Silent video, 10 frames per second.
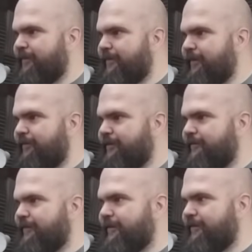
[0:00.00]
So I would
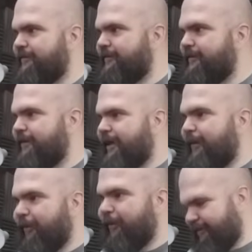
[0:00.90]
look for that. I'm
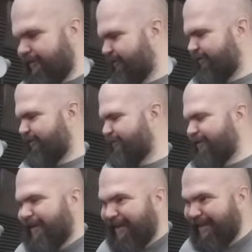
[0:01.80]
only telling you all this
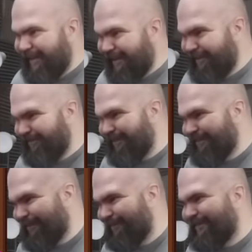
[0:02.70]

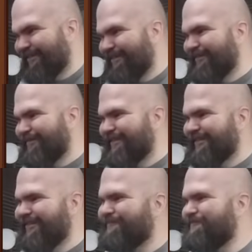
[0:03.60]
because everybody seems to miss
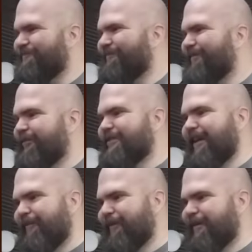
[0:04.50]
it, which
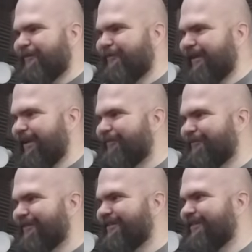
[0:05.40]
I figured would happen,
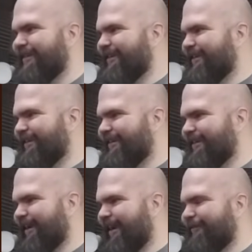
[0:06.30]
but
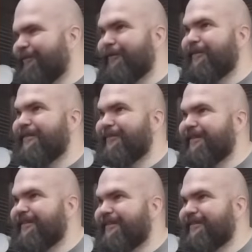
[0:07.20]
I don't know of
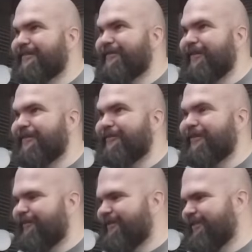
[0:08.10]
anybody that has found it
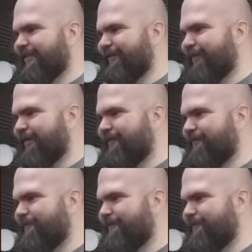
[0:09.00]
without me telling them about it.